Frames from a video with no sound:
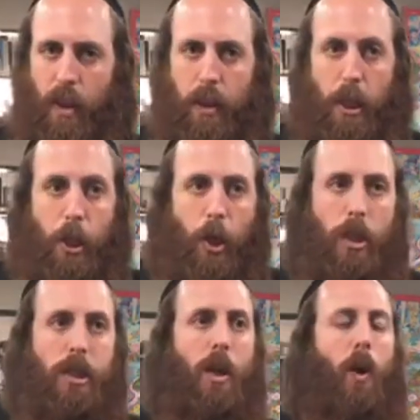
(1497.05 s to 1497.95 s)
that
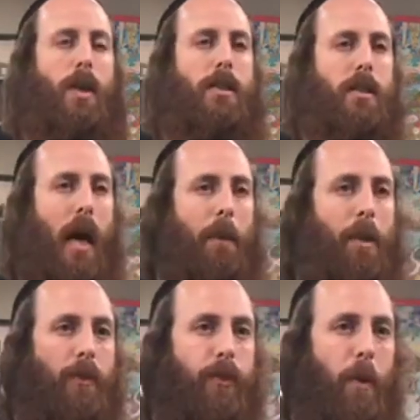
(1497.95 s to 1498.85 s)
your soul is
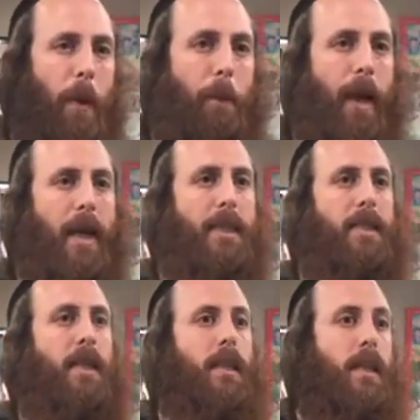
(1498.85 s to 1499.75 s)
coming from a place
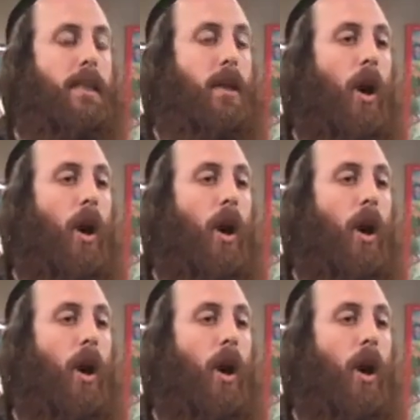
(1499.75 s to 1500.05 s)
that is